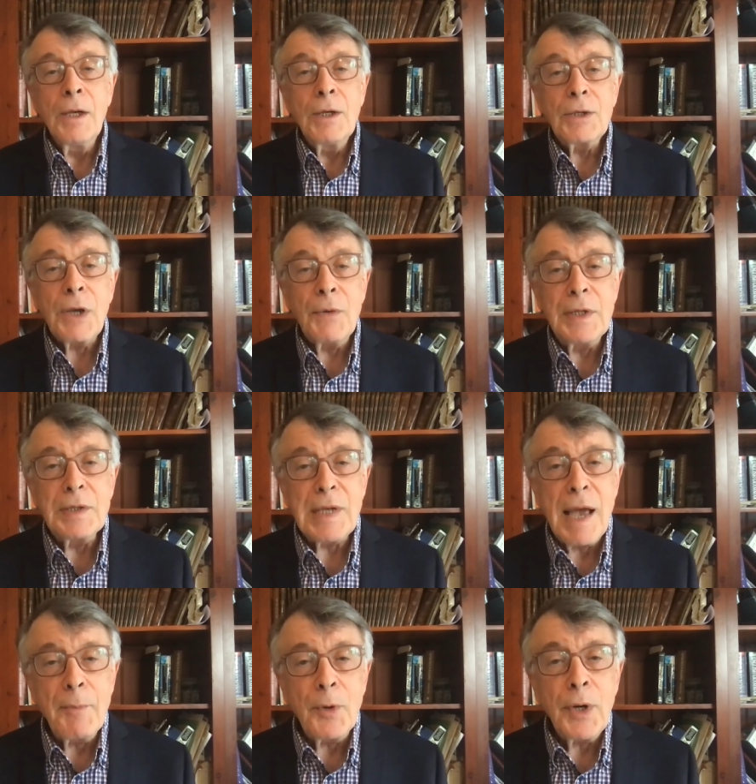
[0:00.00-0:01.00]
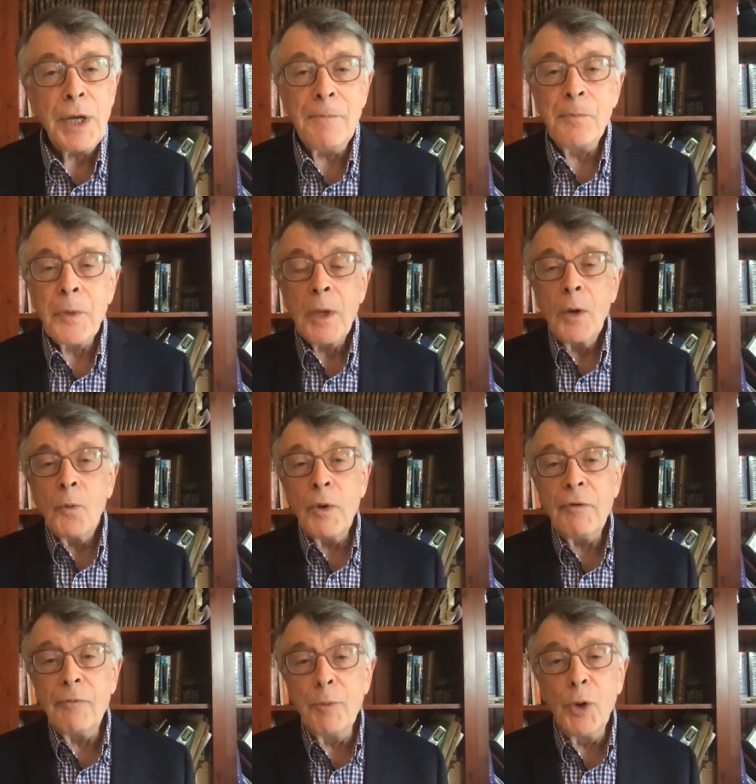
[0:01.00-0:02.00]
So in summary,
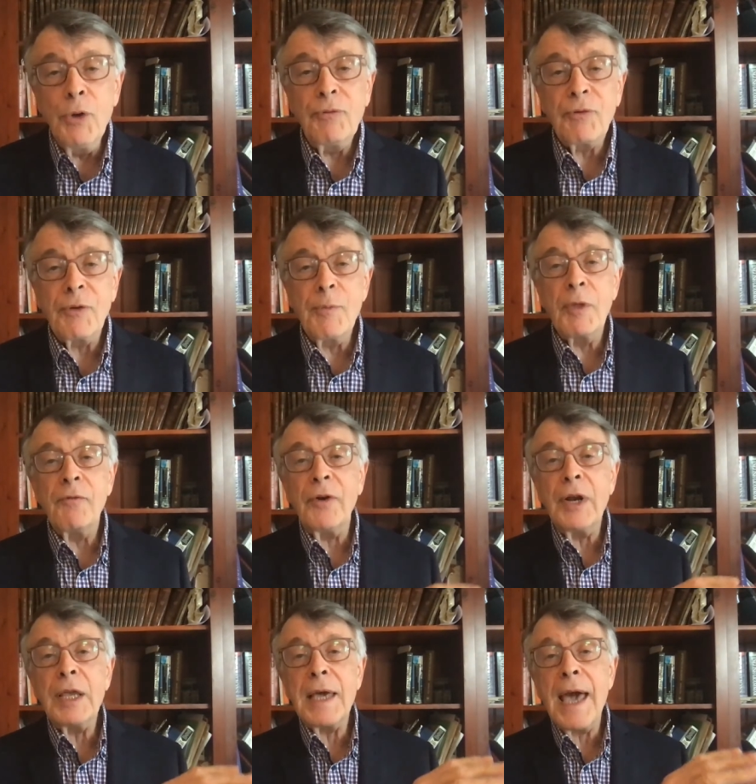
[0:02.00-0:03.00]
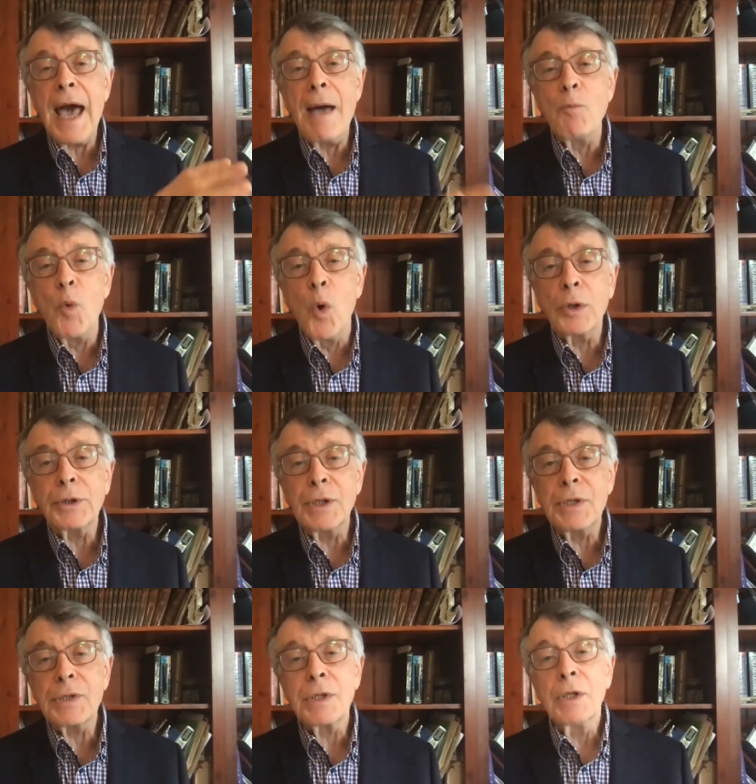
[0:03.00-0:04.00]
we've moved from the very calm
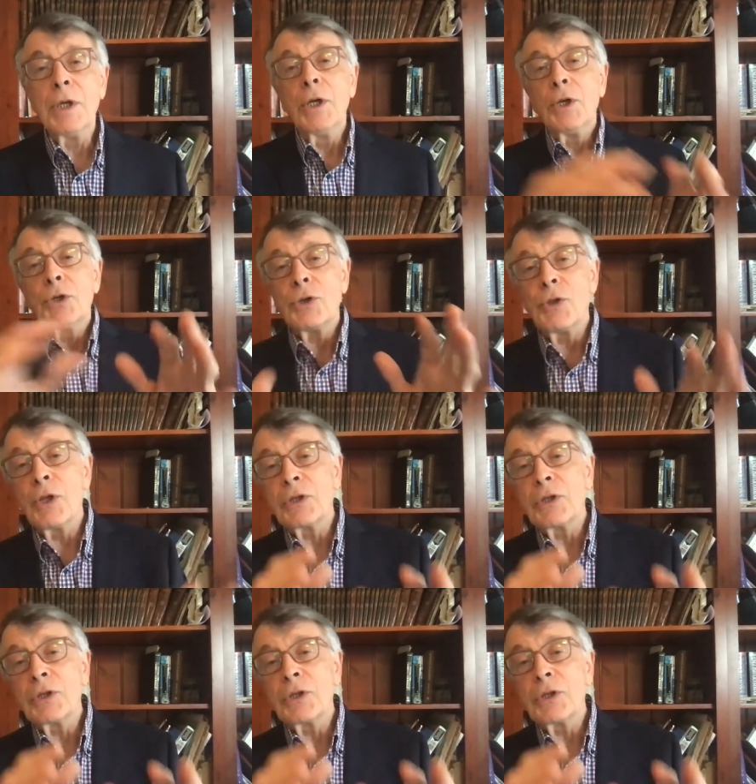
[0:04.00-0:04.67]
waters to the